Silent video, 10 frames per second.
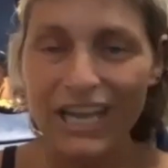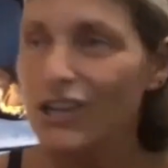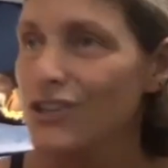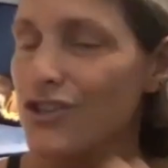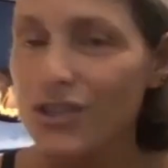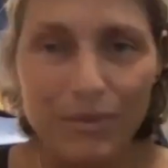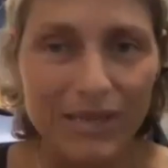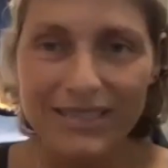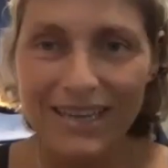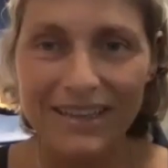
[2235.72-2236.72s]
just
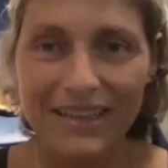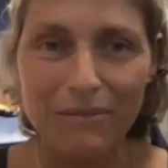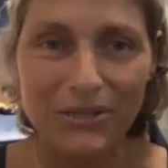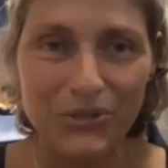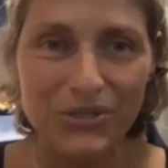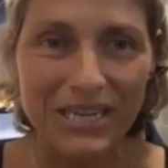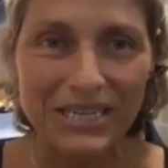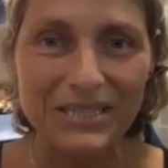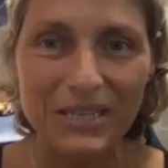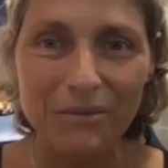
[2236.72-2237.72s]
because I like muscles,
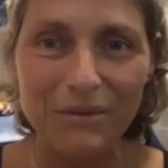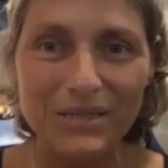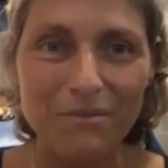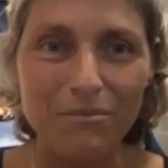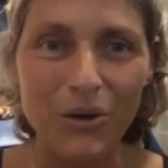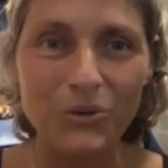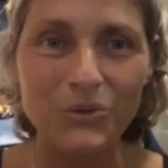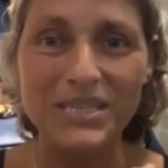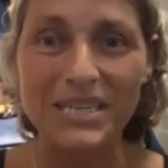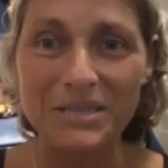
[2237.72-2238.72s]
tendons, ligaments, and
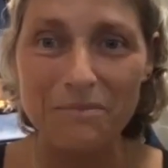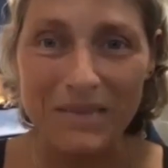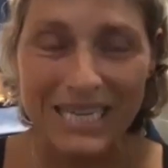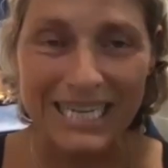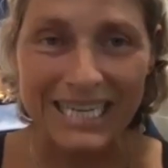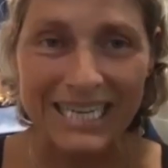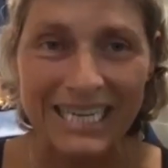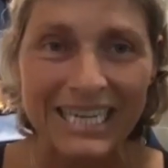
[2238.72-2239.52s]
bones doesn't mean